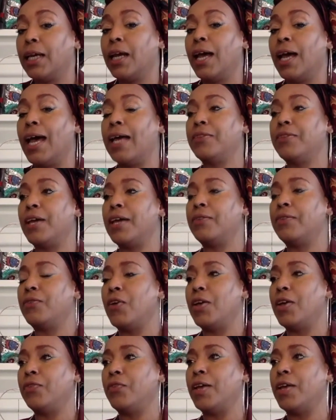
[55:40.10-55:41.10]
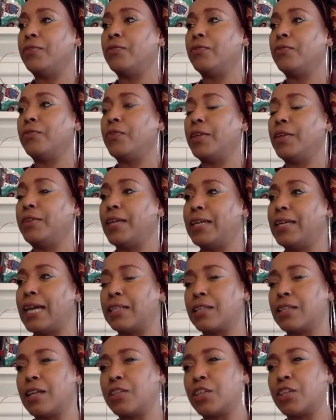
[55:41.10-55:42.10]
and they get
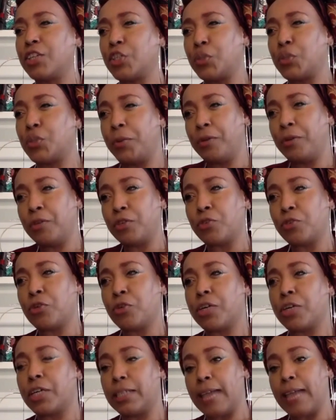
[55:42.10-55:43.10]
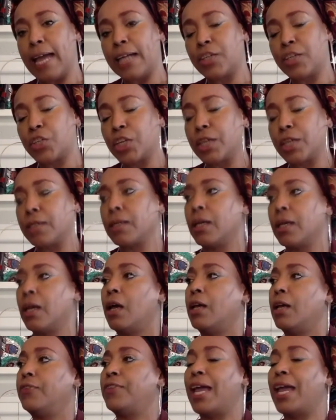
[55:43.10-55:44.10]
such a spiritual connection,
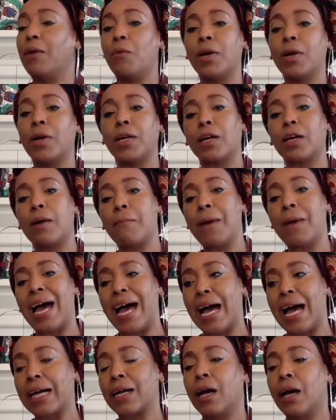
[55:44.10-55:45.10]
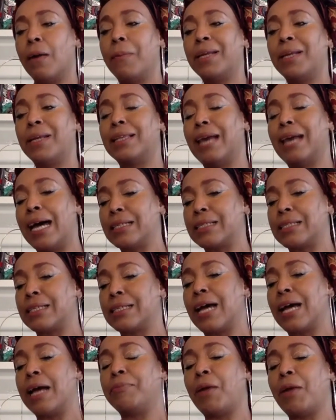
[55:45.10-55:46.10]
they want to come back. But a lot of
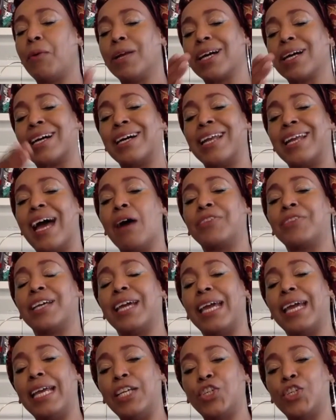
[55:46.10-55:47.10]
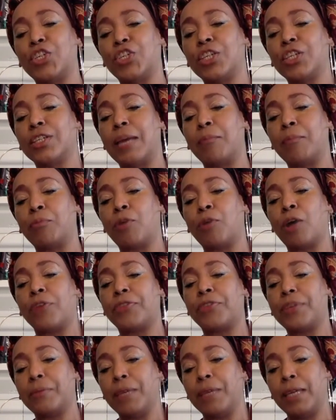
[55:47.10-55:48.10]
time they want to cut out the Haitian that brought
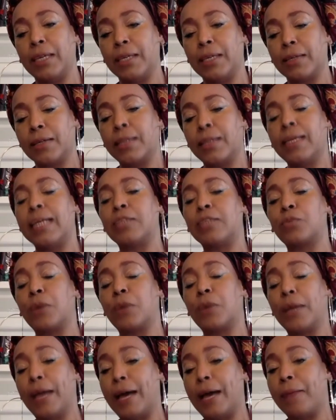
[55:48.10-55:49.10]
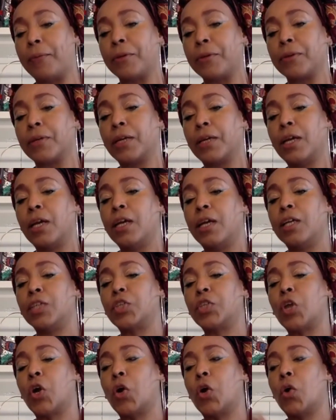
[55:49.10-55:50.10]
them in. And that's what happened.
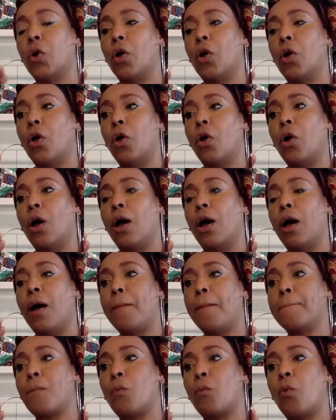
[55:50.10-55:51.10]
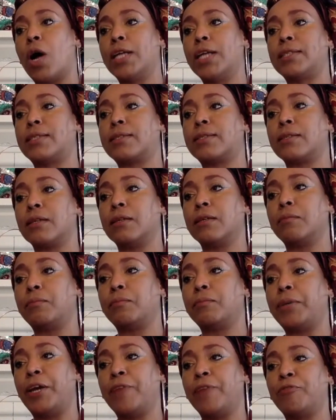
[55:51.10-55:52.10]
So once
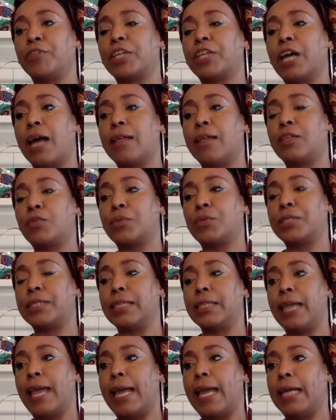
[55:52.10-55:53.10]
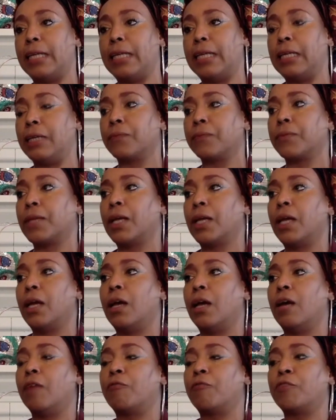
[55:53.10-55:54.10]
Barefoot College was in Haiti,
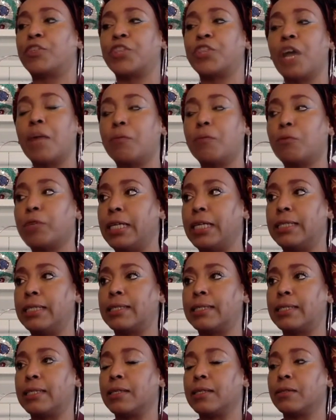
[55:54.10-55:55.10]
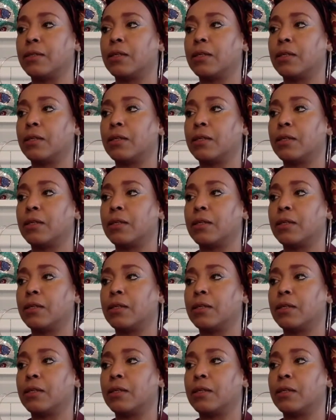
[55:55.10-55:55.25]
for some reason,